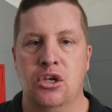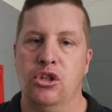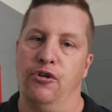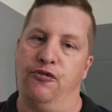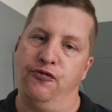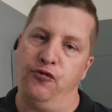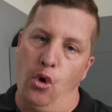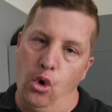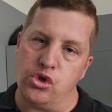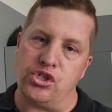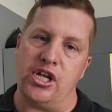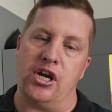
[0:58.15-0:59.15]
the
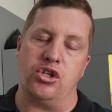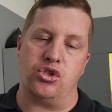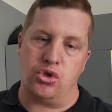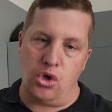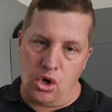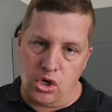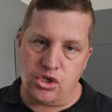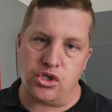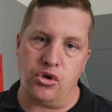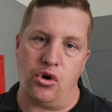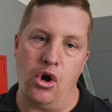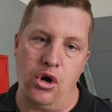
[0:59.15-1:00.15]
force that it turns
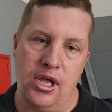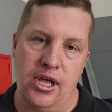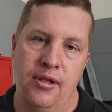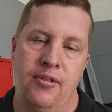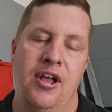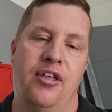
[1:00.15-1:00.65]
the roller,